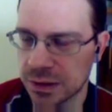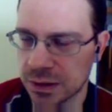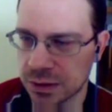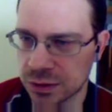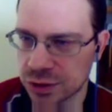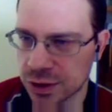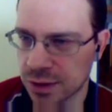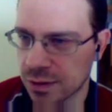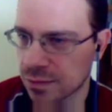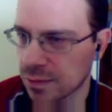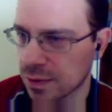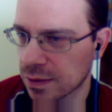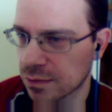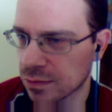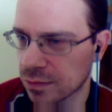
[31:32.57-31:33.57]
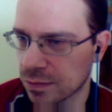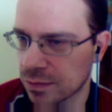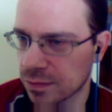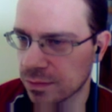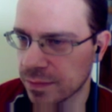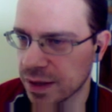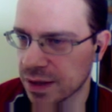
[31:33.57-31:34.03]
We just must
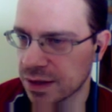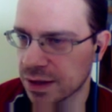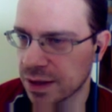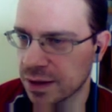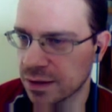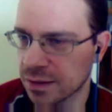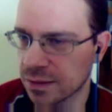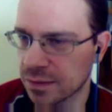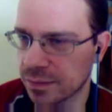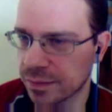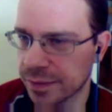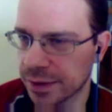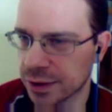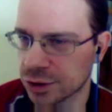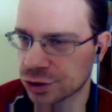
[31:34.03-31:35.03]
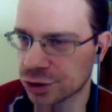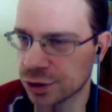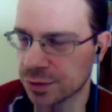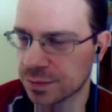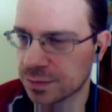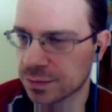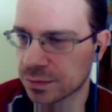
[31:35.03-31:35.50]
maintain pressure.
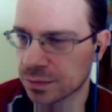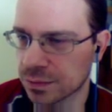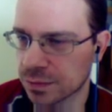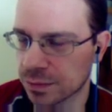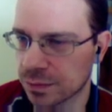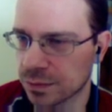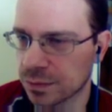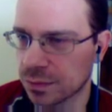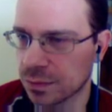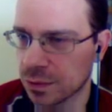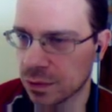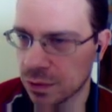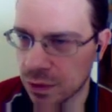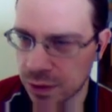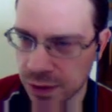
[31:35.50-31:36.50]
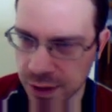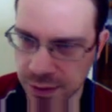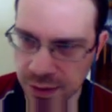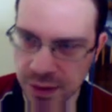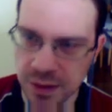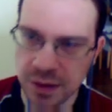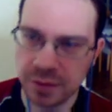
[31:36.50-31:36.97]
Okay,
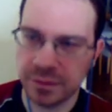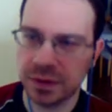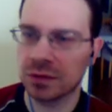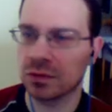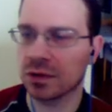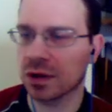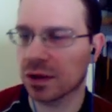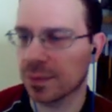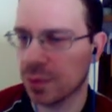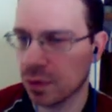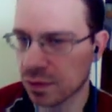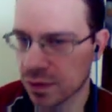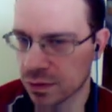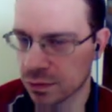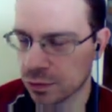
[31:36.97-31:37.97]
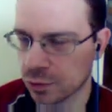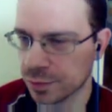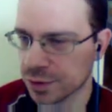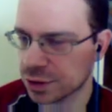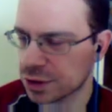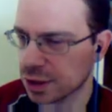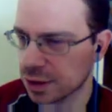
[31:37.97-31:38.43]
we need to transpose it to
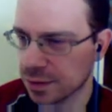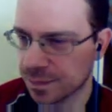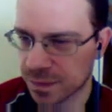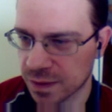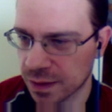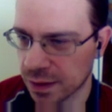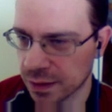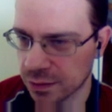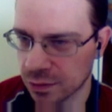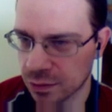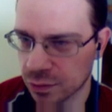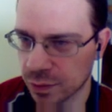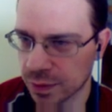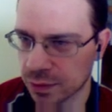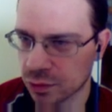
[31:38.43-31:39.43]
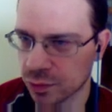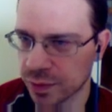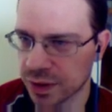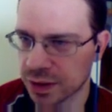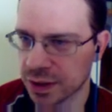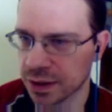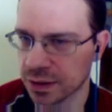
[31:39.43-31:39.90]
Rubinstein. I don't want to
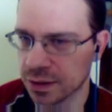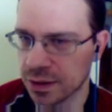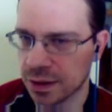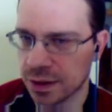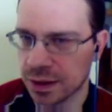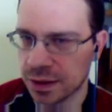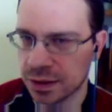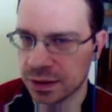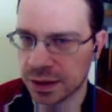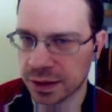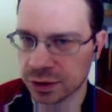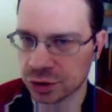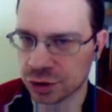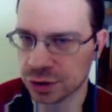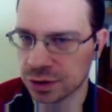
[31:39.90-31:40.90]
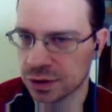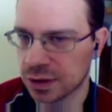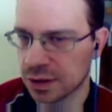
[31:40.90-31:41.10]
maintain tension.